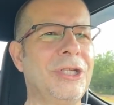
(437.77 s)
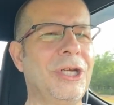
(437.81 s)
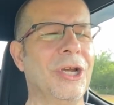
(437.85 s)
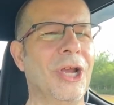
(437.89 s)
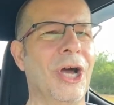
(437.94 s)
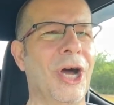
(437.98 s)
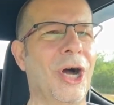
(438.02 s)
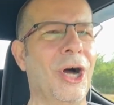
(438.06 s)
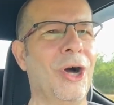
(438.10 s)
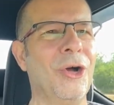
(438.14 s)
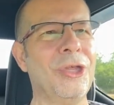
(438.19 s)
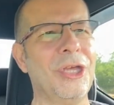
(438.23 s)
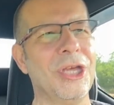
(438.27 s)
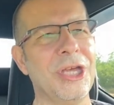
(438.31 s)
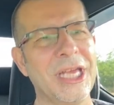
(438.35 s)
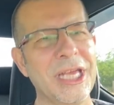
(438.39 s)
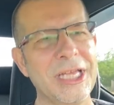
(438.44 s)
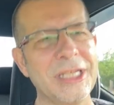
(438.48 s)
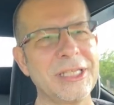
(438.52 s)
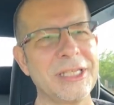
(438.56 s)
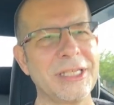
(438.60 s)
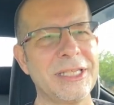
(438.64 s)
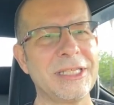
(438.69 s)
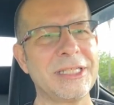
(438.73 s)
you know, you
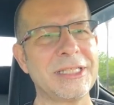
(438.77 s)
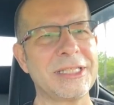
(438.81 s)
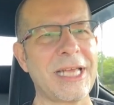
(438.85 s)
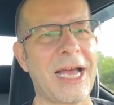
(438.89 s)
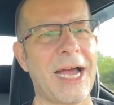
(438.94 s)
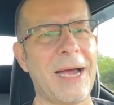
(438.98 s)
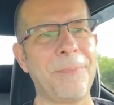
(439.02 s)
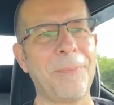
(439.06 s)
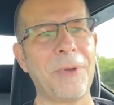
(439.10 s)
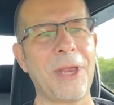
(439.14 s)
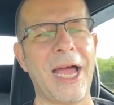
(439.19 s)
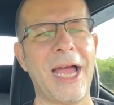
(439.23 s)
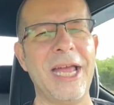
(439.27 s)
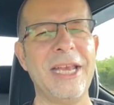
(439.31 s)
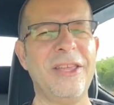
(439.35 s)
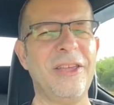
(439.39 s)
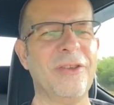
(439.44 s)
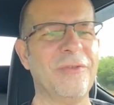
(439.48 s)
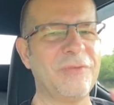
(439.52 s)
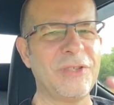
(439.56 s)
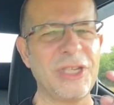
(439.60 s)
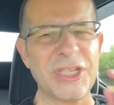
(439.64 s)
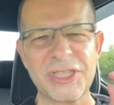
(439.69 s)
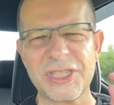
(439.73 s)
get to the stoplight,
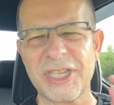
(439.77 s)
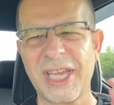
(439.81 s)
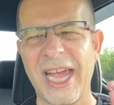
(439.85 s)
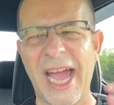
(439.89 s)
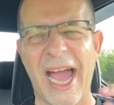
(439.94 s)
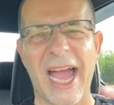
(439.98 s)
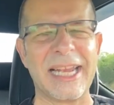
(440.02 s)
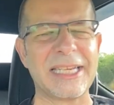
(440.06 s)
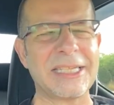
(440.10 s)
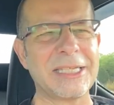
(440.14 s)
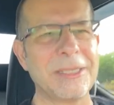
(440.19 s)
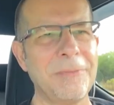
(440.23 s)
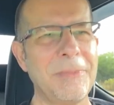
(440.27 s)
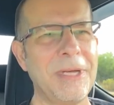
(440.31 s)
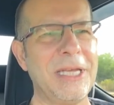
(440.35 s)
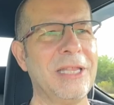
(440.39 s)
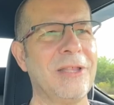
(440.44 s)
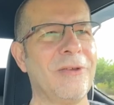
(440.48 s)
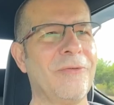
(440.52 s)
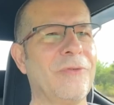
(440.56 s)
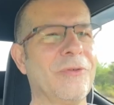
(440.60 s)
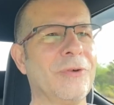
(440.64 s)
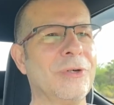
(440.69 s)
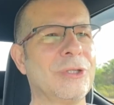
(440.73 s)
you've just got to be
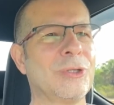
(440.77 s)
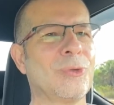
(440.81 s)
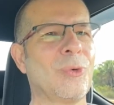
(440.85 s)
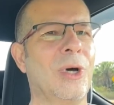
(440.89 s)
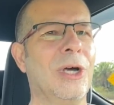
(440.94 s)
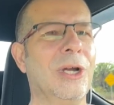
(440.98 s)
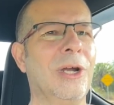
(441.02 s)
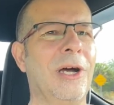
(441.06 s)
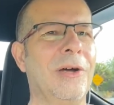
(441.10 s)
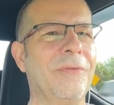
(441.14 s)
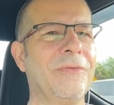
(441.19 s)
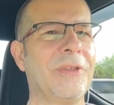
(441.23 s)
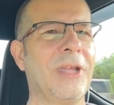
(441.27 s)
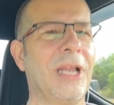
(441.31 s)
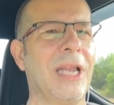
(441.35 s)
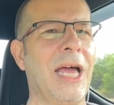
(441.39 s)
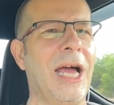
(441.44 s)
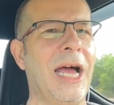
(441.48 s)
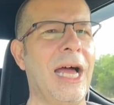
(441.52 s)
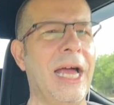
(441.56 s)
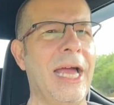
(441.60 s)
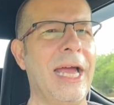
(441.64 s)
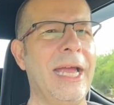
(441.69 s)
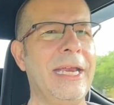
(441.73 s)
the first one off the
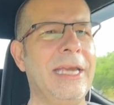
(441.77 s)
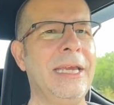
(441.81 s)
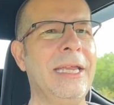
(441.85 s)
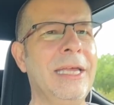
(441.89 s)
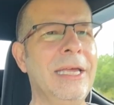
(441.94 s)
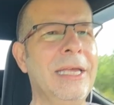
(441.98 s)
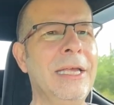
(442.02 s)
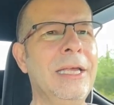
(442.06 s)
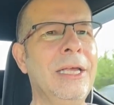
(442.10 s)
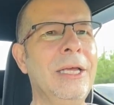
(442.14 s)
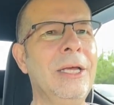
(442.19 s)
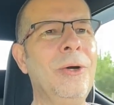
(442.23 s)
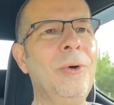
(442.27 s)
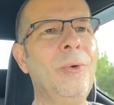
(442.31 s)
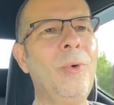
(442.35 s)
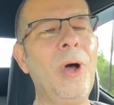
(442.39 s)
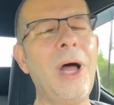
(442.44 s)
line,